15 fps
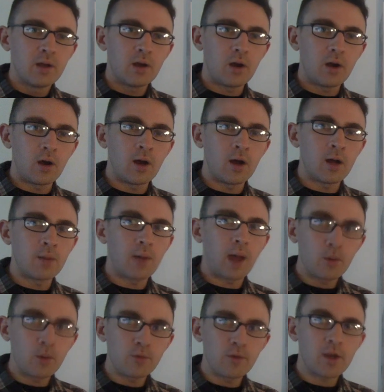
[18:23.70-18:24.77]

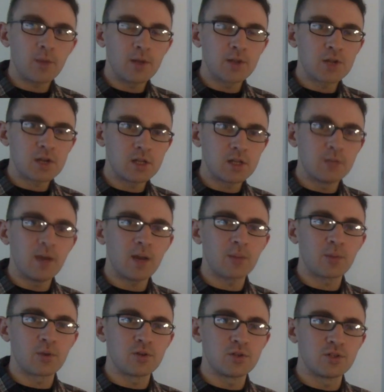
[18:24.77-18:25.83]
I would recommend checking them out,
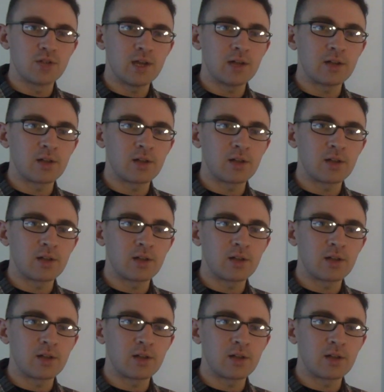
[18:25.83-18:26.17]
because yeah,